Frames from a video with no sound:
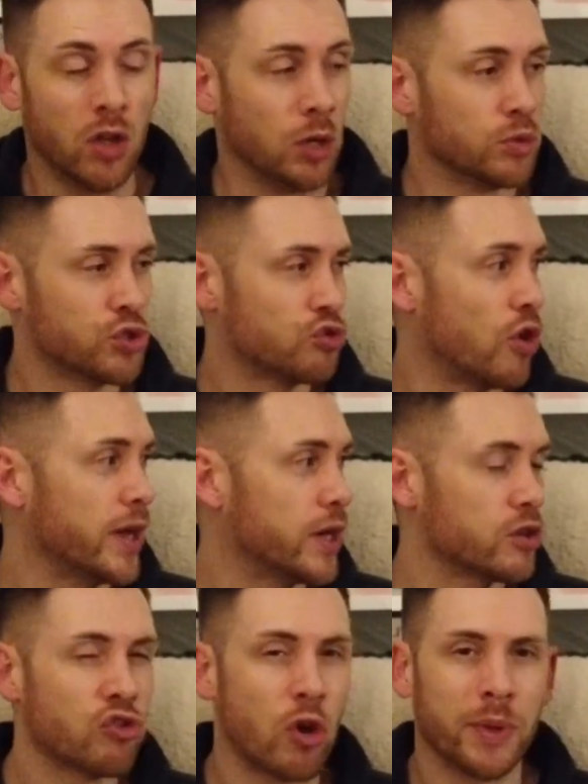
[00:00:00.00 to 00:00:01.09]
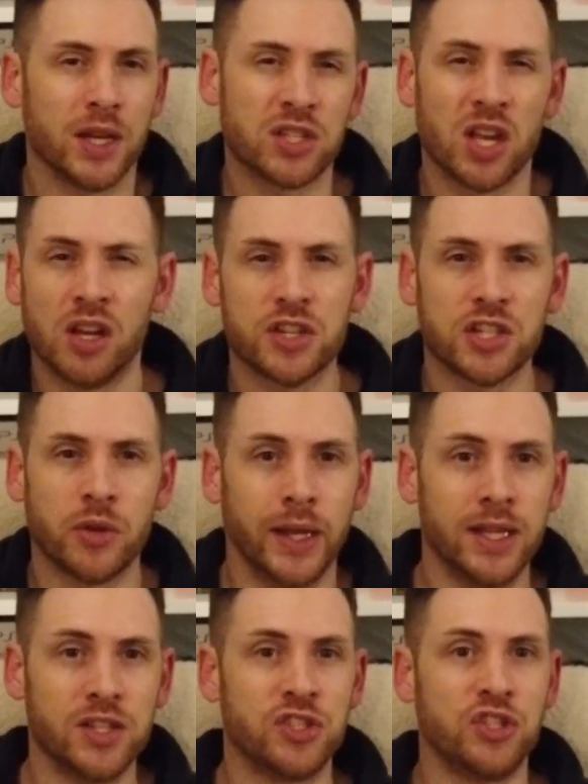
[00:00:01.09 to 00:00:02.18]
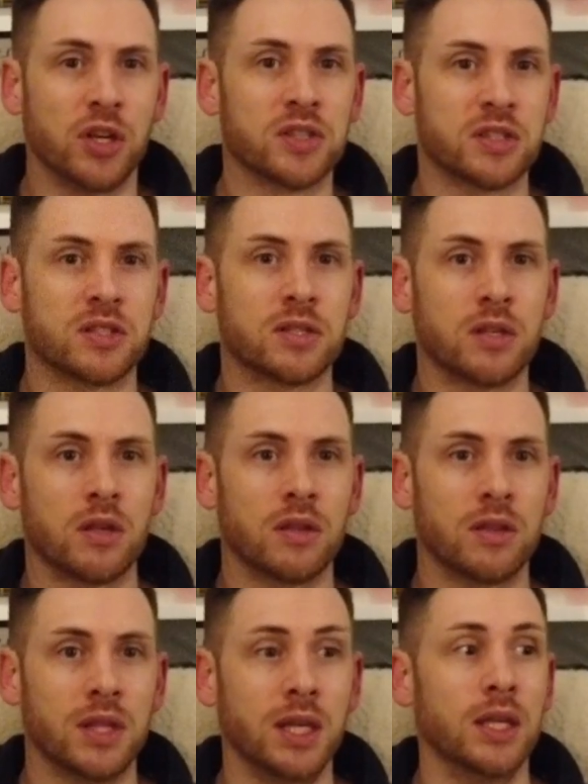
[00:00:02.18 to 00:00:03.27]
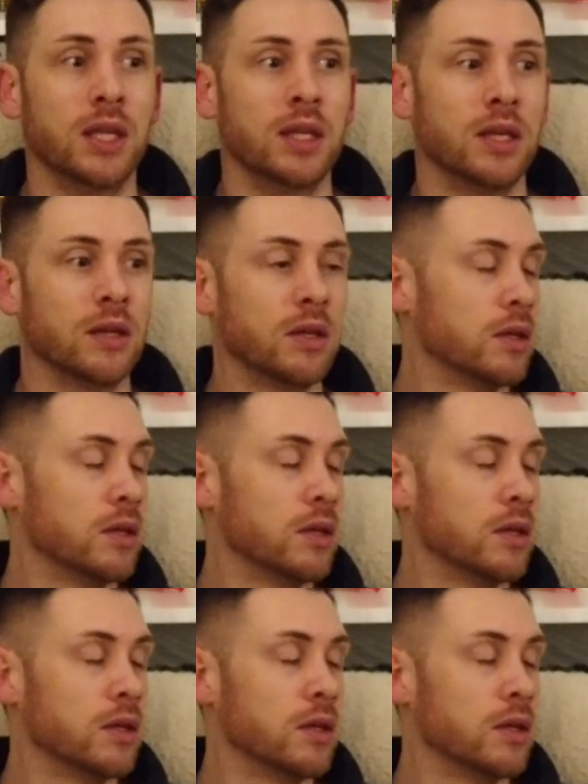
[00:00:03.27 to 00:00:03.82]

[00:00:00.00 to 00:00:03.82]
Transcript: I will try and crop it a touch so it is just the